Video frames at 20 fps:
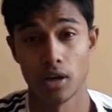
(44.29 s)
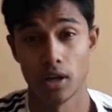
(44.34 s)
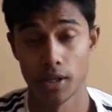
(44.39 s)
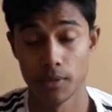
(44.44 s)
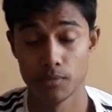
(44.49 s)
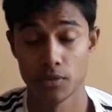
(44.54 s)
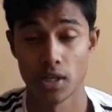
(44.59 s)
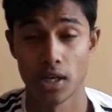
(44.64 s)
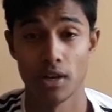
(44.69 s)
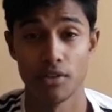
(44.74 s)

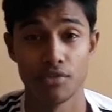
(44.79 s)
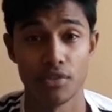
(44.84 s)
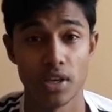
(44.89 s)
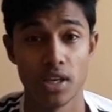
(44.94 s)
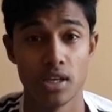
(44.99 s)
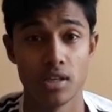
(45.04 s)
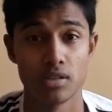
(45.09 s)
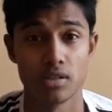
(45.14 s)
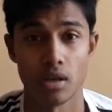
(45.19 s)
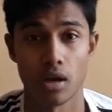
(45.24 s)
himself
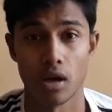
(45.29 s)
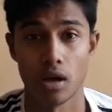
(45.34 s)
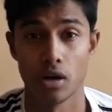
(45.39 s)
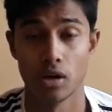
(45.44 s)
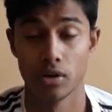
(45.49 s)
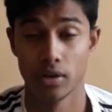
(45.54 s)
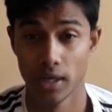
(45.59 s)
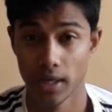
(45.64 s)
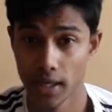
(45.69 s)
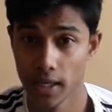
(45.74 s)
is a
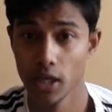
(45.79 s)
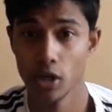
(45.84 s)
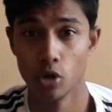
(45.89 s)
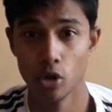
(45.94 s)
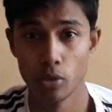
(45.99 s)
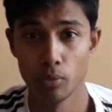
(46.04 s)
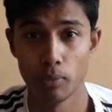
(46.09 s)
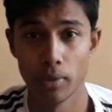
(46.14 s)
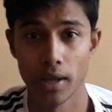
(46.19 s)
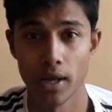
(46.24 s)
really
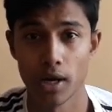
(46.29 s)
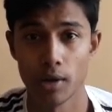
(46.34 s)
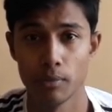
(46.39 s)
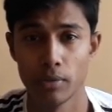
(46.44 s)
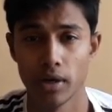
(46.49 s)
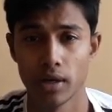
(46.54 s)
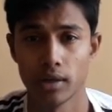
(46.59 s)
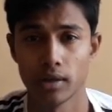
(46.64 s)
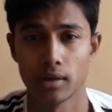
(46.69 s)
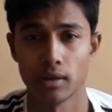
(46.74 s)
good player,
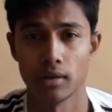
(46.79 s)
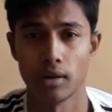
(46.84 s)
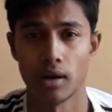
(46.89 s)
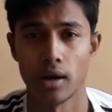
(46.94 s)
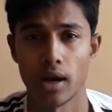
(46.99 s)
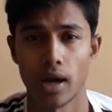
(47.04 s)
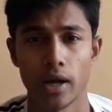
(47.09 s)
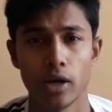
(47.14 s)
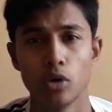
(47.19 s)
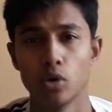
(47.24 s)
but
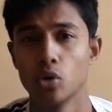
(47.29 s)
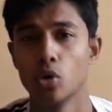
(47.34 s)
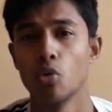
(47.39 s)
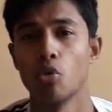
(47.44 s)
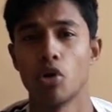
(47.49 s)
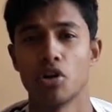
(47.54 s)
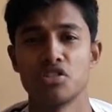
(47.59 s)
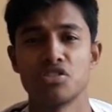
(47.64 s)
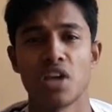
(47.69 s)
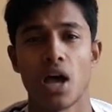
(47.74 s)
I don't know
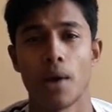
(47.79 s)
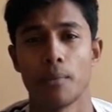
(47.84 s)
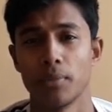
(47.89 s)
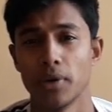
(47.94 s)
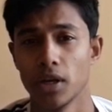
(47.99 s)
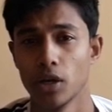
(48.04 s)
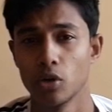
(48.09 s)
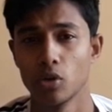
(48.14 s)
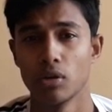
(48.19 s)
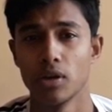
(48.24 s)
what's
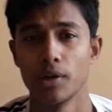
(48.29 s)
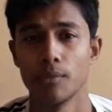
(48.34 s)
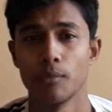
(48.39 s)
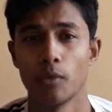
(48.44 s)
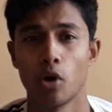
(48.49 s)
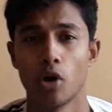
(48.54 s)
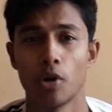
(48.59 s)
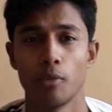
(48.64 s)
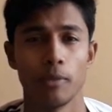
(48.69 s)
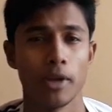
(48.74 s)
happening to him,
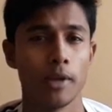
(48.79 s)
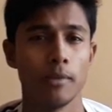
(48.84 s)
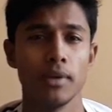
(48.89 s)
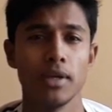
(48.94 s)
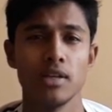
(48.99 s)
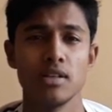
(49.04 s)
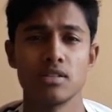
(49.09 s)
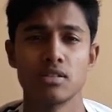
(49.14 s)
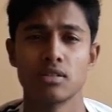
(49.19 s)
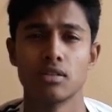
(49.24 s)
or
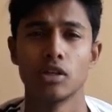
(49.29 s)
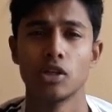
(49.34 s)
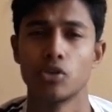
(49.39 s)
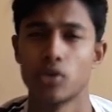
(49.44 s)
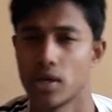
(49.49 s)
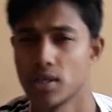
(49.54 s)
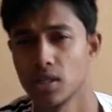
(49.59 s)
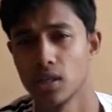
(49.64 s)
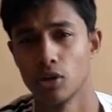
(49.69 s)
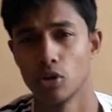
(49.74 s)
maybe it's the
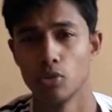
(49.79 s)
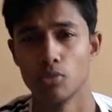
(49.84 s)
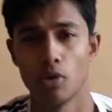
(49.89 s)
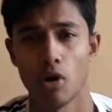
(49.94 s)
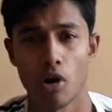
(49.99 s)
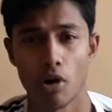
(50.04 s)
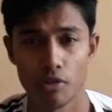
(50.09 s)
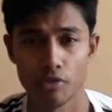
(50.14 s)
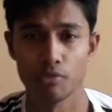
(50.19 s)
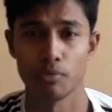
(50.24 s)
dressing room
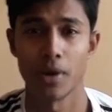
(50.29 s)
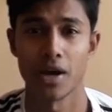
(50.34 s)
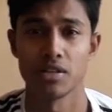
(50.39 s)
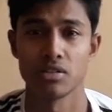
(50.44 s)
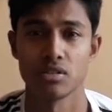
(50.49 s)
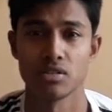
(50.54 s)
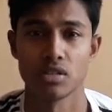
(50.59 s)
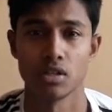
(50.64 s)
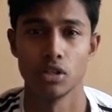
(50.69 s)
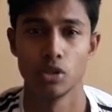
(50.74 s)
of
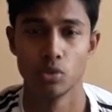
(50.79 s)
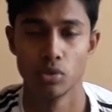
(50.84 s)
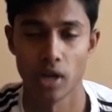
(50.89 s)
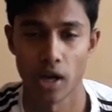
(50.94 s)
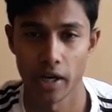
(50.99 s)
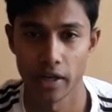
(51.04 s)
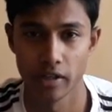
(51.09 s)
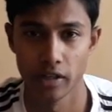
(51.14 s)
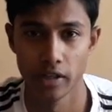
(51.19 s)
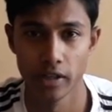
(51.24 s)
Manchester
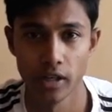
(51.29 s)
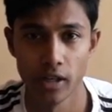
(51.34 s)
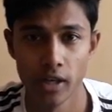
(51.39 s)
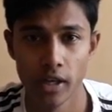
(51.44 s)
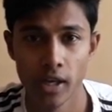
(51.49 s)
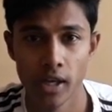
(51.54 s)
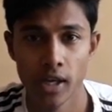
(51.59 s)
United